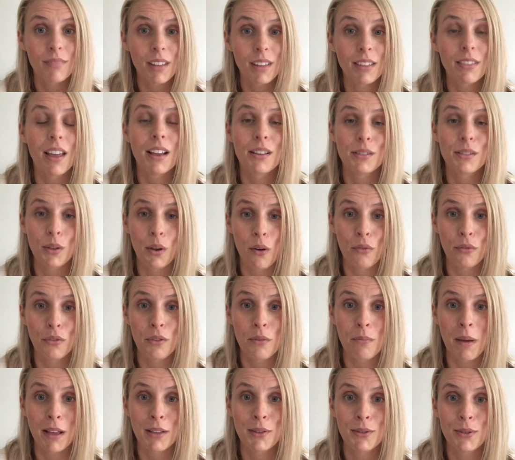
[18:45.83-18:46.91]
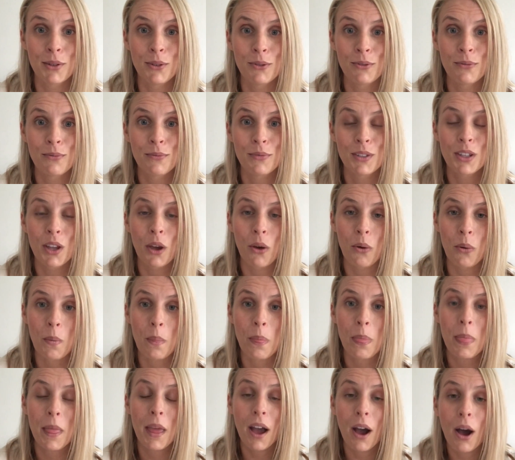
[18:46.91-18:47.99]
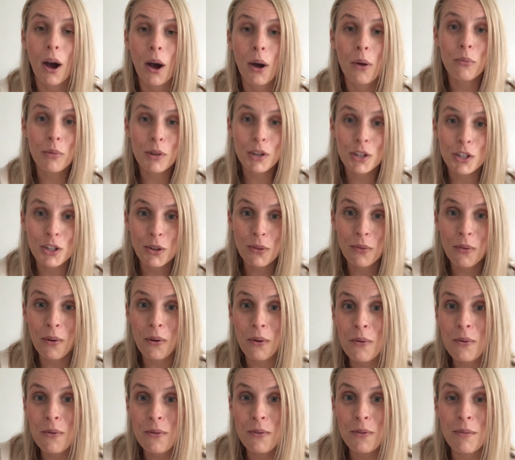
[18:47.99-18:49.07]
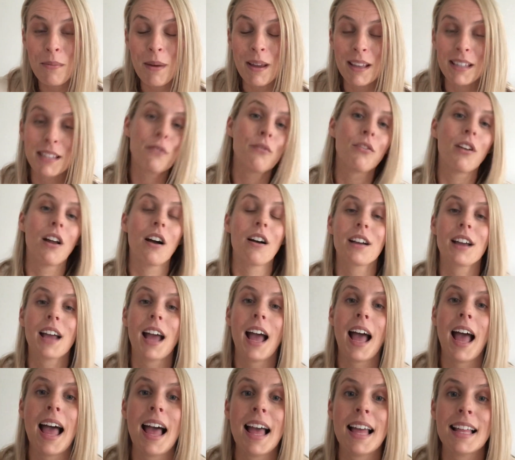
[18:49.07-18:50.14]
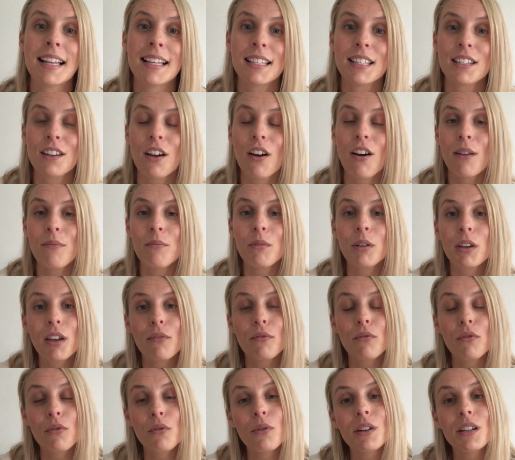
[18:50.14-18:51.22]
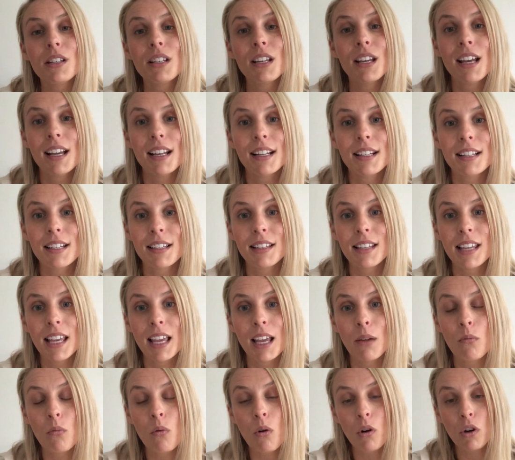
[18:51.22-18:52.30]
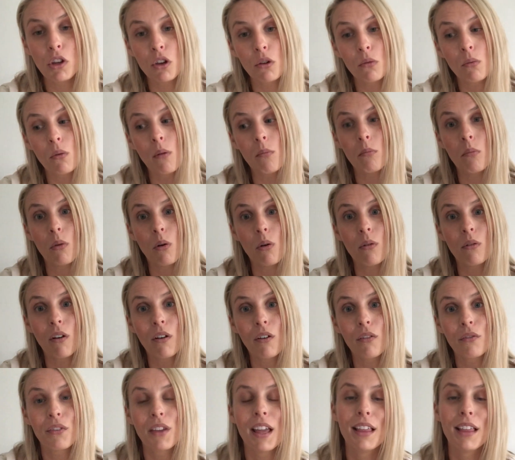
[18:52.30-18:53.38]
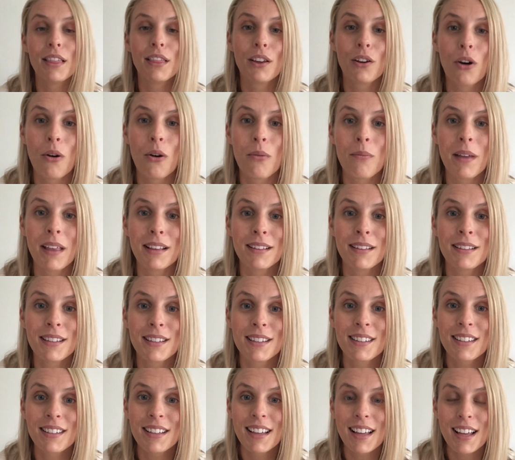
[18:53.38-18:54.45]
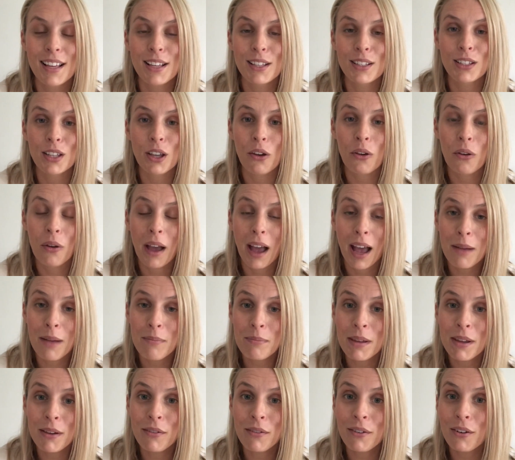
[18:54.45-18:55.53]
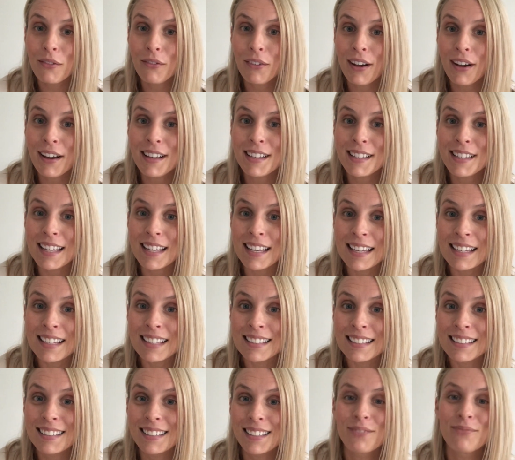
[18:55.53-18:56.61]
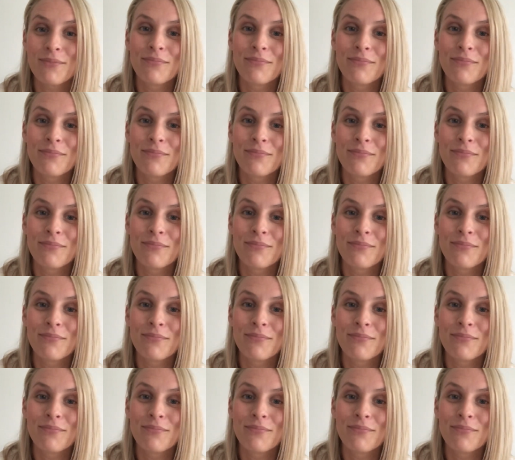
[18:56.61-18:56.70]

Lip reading: that's half the battle. So I wish you all the best of luck, and I'm looking forward to seeing what you want more of in the comments. So happy revising.